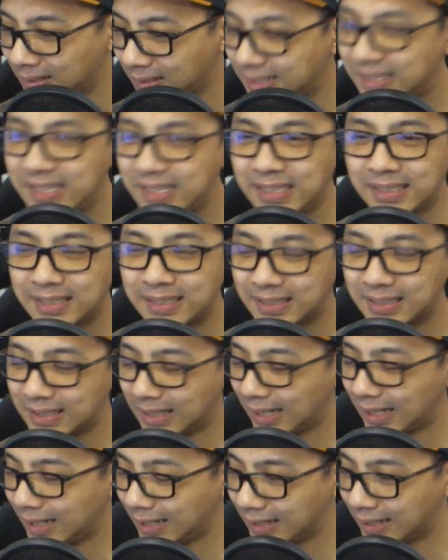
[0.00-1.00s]
seats.
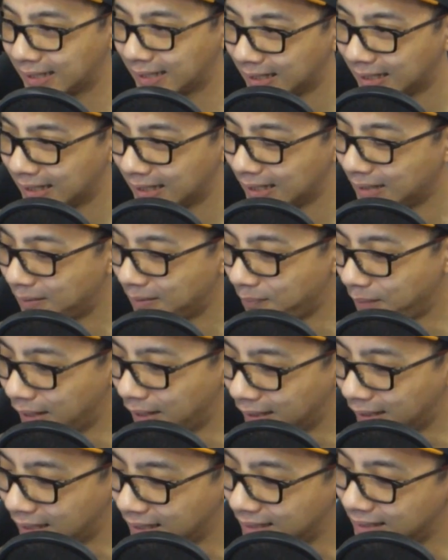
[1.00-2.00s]
Like,
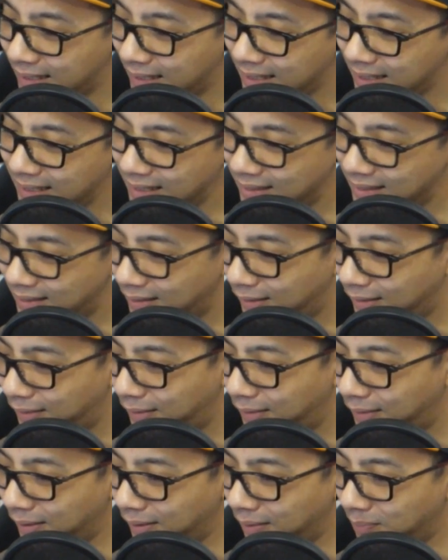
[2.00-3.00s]
man, this is
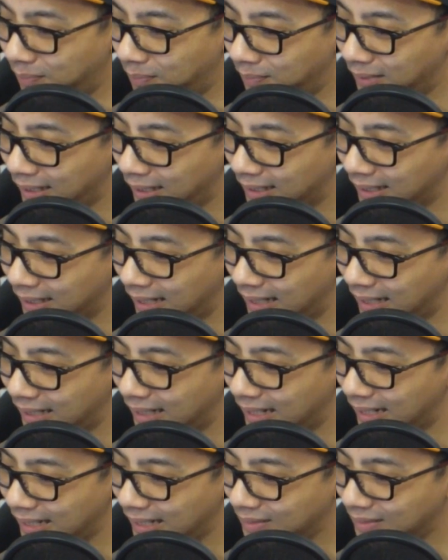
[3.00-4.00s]
dumb. Like,
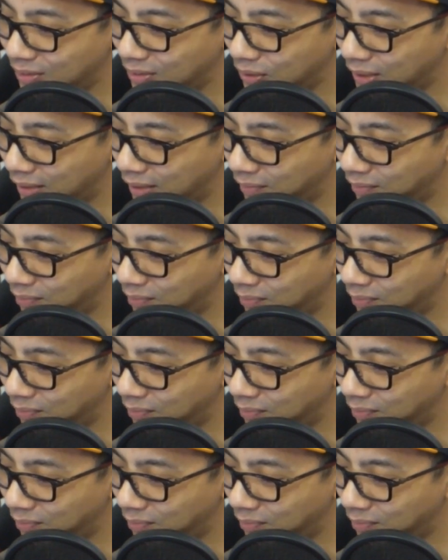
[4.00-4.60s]
I should have